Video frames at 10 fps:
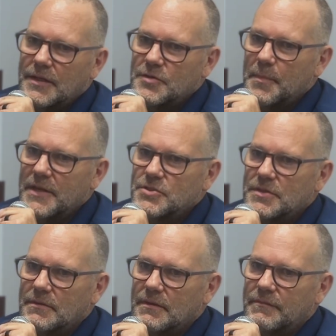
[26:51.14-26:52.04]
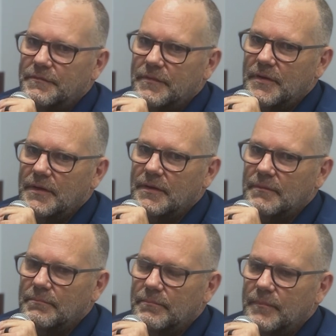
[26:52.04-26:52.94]
to mention,
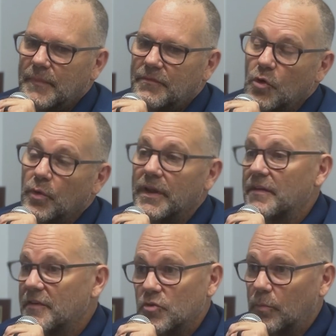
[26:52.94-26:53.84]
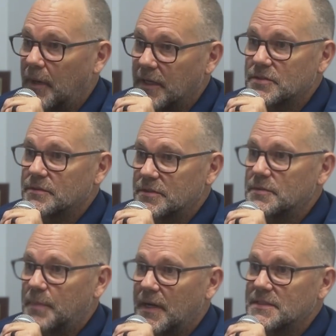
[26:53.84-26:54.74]
if you own individual bonds or
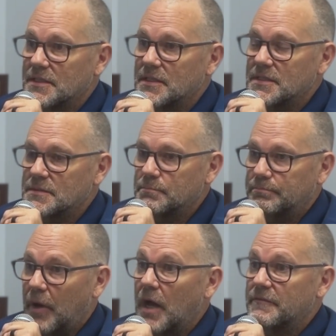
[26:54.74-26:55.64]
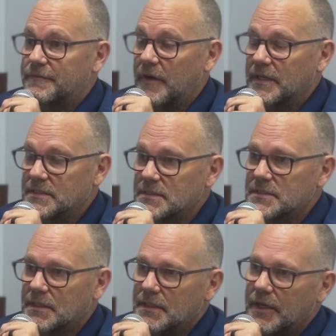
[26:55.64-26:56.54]
just bonds in these bond funds,
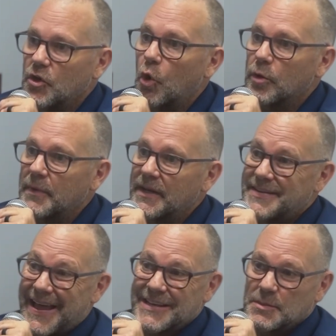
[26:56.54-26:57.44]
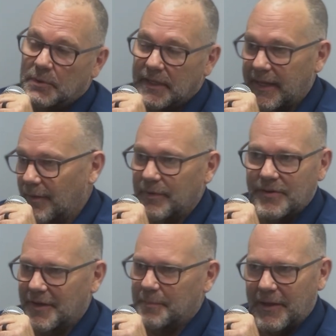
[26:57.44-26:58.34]
and you own them in a taxable account, we
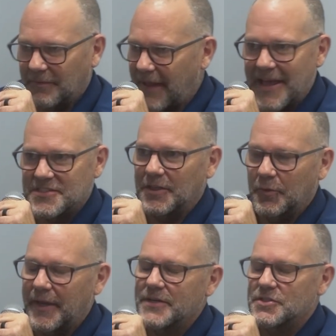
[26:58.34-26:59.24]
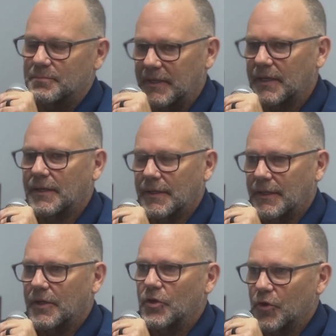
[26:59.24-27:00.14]
talk about asset location, but
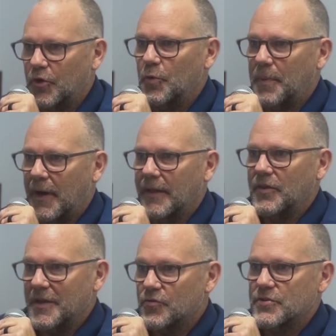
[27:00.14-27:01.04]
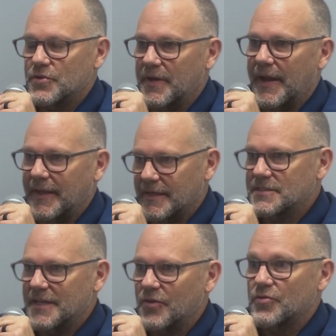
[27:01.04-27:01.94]
your coupon, the interest you're getting
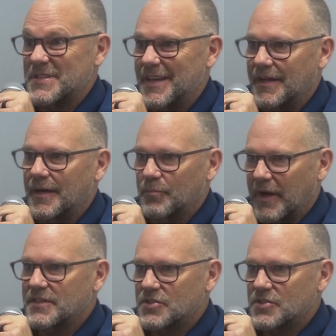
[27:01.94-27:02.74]
is interest income, right? It's